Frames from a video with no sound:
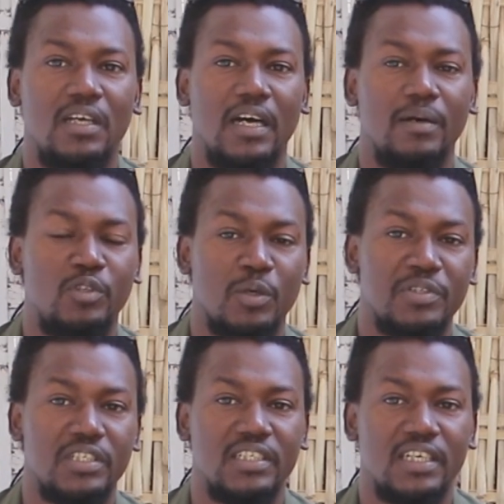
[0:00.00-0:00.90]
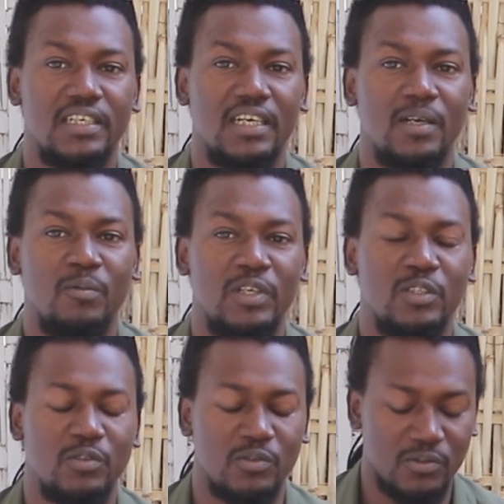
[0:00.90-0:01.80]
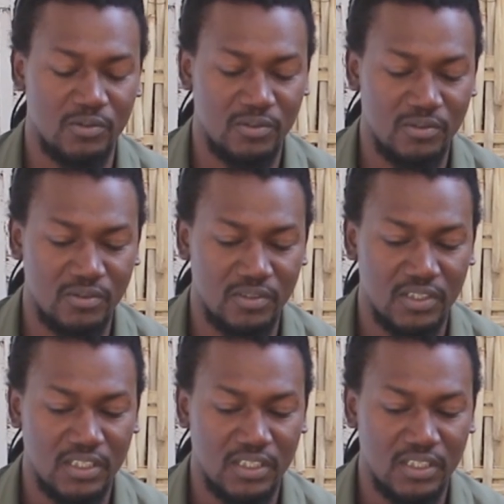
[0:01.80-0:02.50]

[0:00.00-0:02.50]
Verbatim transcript: I uh, got then I uh, went to